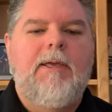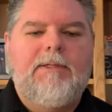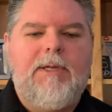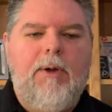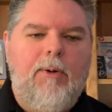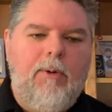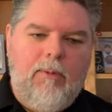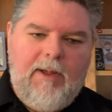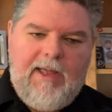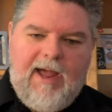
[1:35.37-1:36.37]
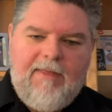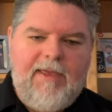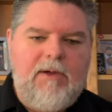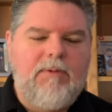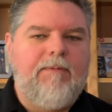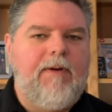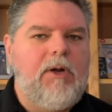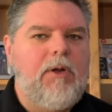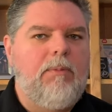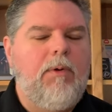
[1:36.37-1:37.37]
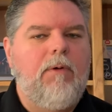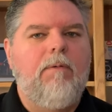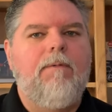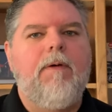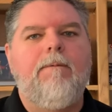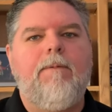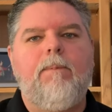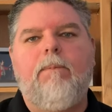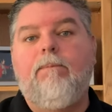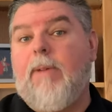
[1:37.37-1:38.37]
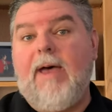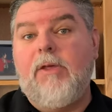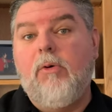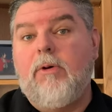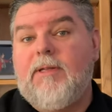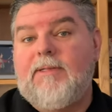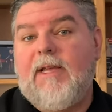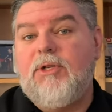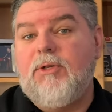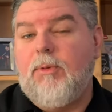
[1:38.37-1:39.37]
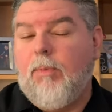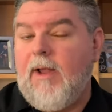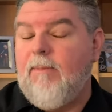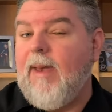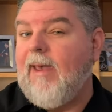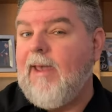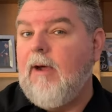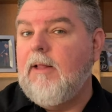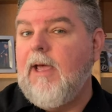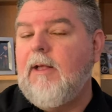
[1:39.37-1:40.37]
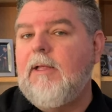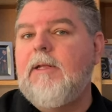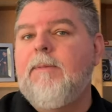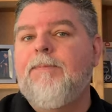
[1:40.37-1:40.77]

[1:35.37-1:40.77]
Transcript: So I think it was a very good move by the organization to bring back Kyle Allen.